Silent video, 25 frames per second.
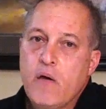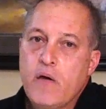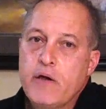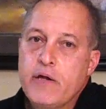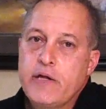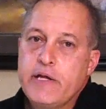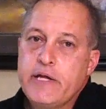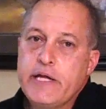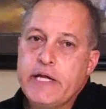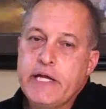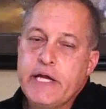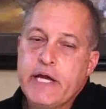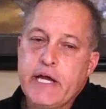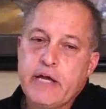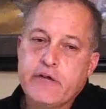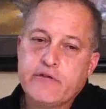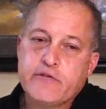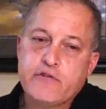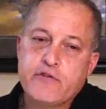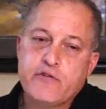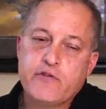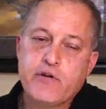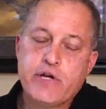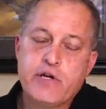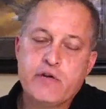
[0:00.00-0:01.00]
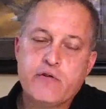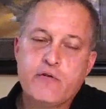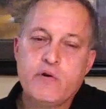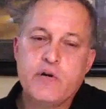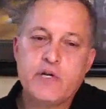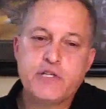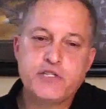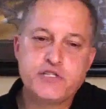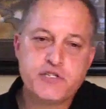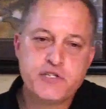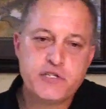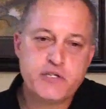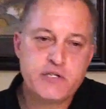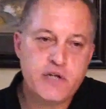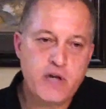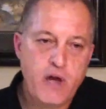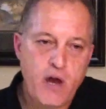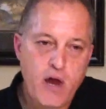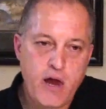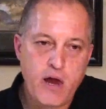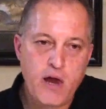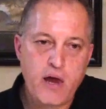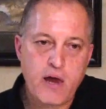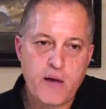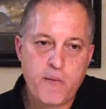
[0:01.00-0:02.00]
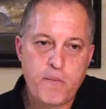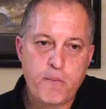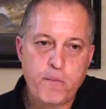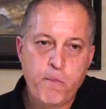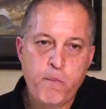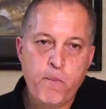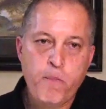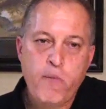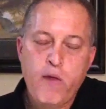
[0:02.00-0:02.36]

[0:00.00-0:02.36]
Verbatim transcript: Yes, great question. Um,